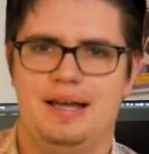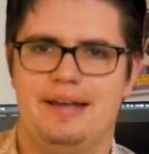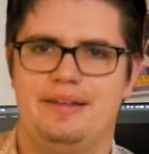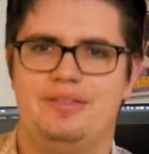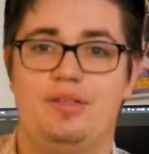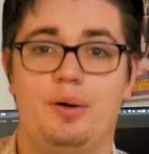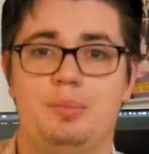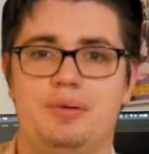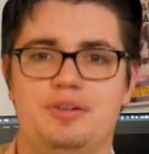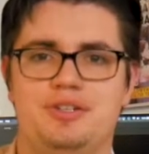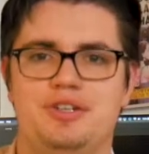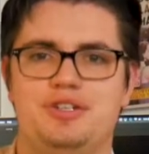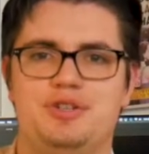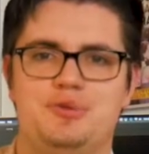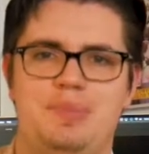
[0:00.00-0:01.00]
Like,
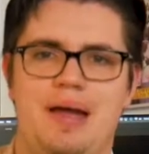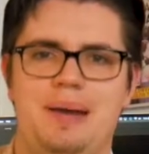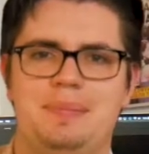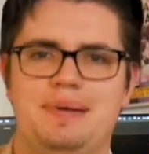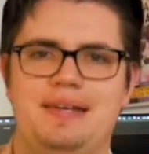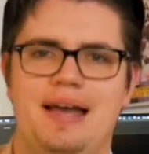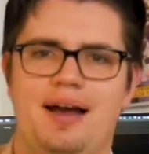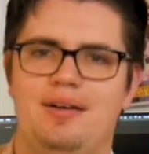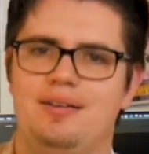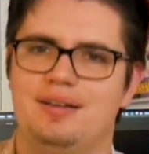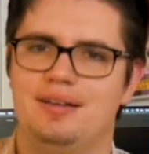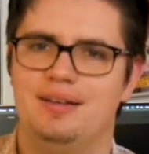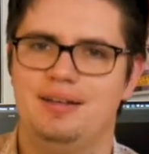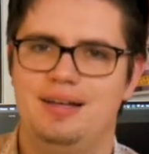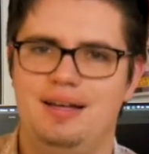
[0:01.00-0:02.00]
Thumper teaches Bambi
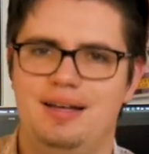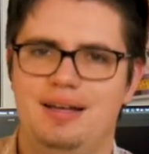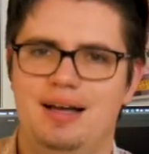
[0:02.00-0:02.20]
how to